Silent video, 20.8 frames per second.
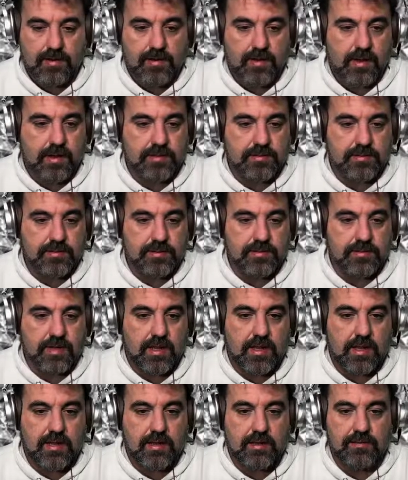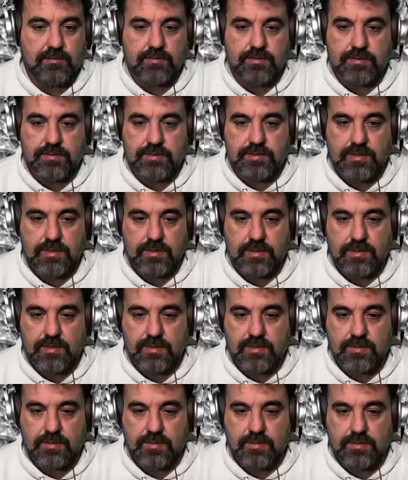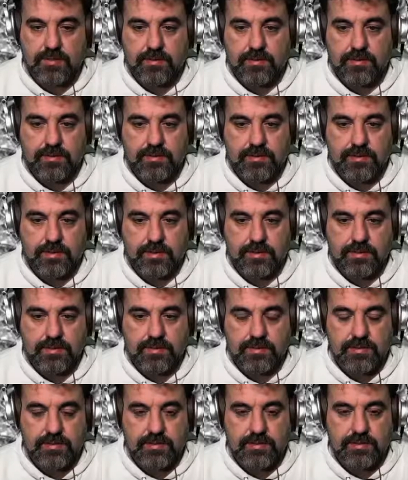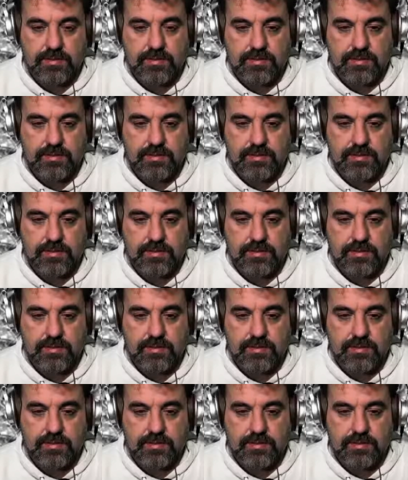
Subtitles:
actually is live. Let's see here. Can I change this?